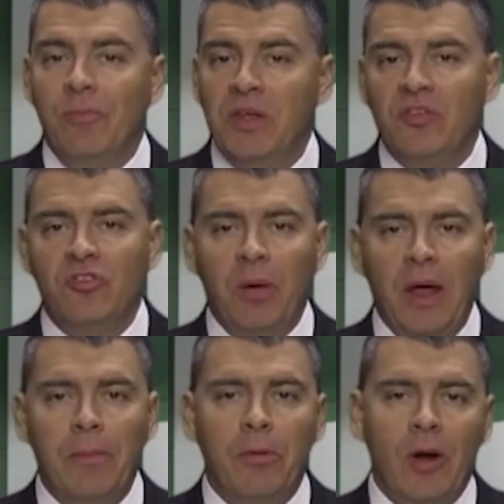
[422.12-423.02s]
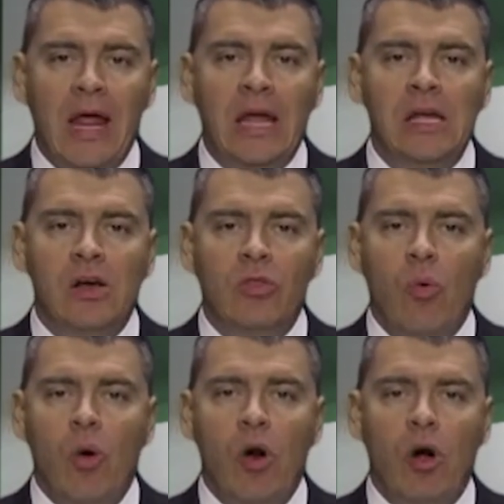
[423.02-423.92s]
the piece of paper hanging on the
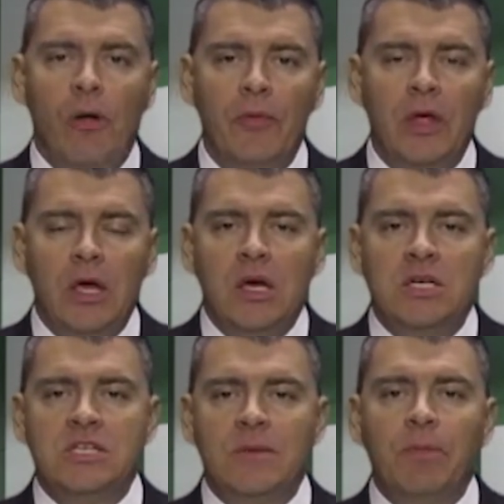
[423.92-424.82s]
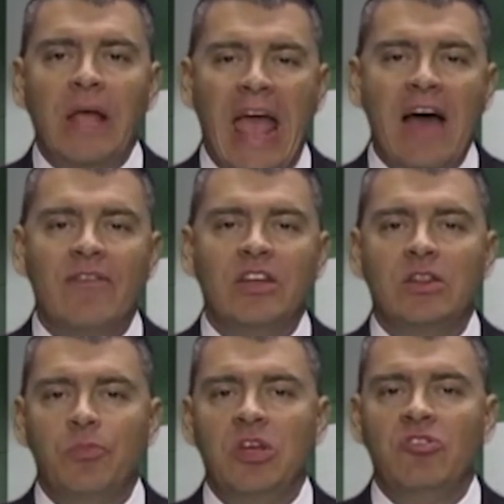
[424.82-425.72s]
wall. Simply having
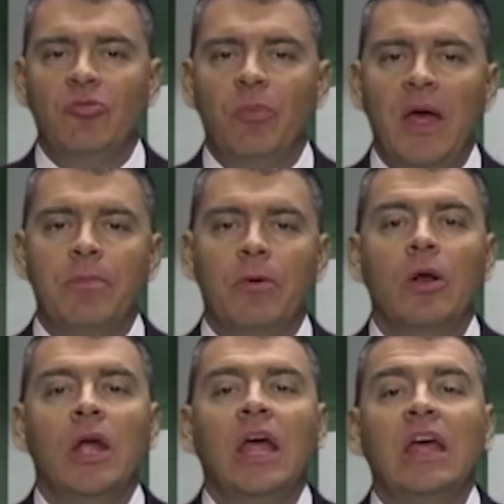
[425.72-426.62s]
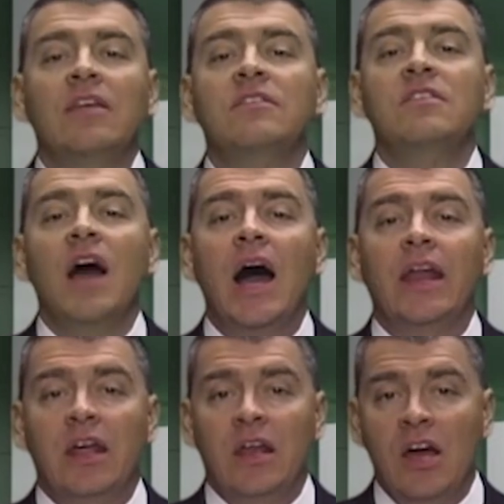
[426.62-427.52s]
the piece of paper is
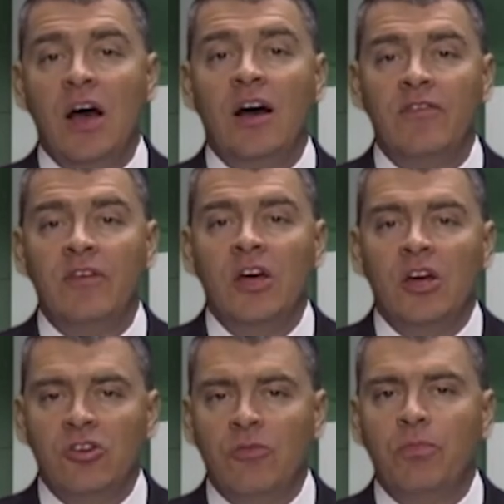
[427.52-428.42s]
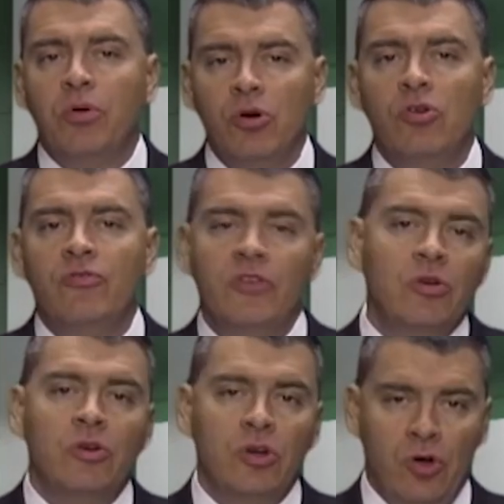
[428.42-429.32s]
not enough to prove
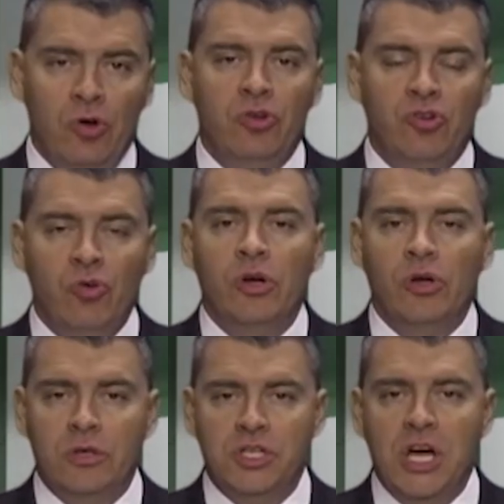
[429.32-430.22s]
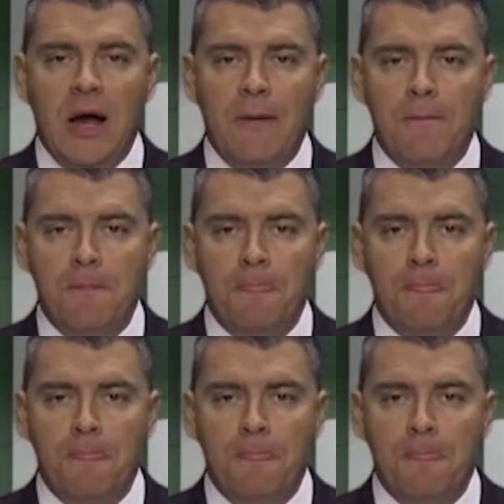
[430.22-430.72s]
you can go do a good job.